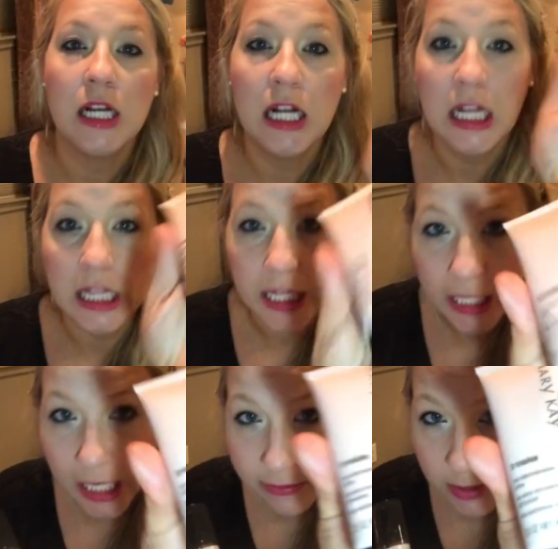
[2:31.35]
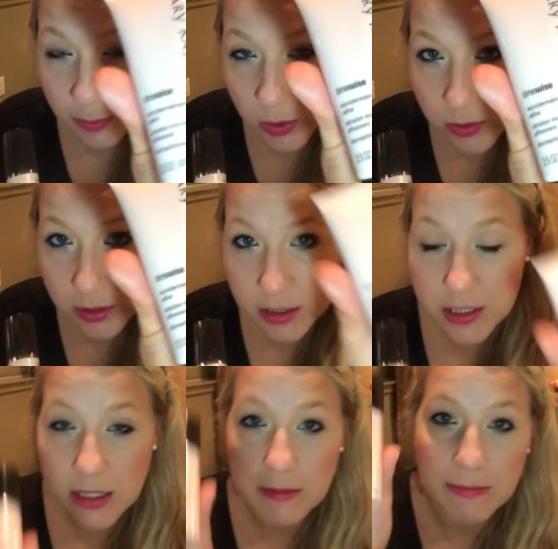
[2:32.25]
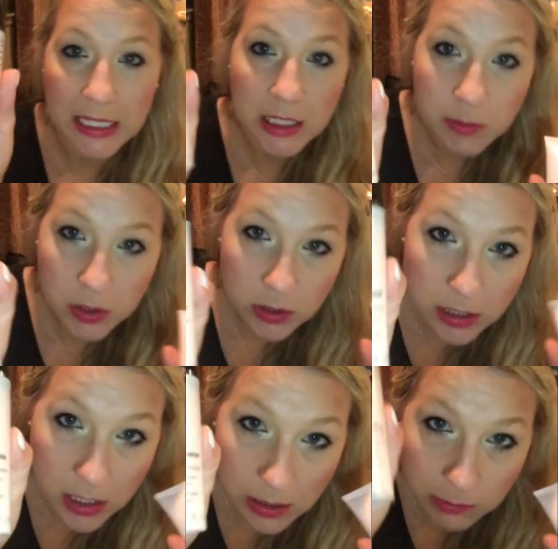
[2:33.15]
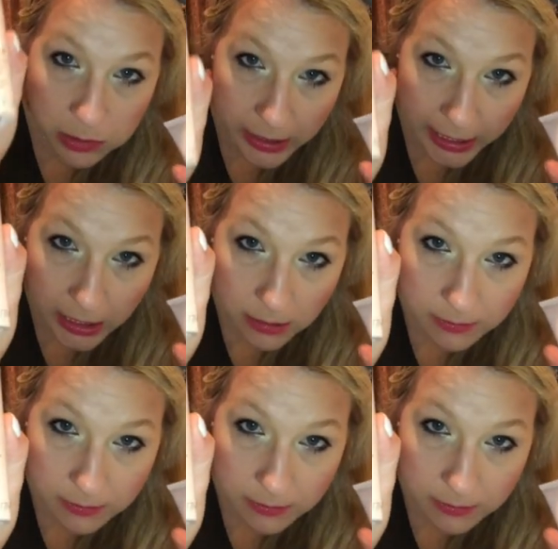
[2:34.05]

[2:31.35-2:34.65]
Clean out the pores, make the pores look pretty.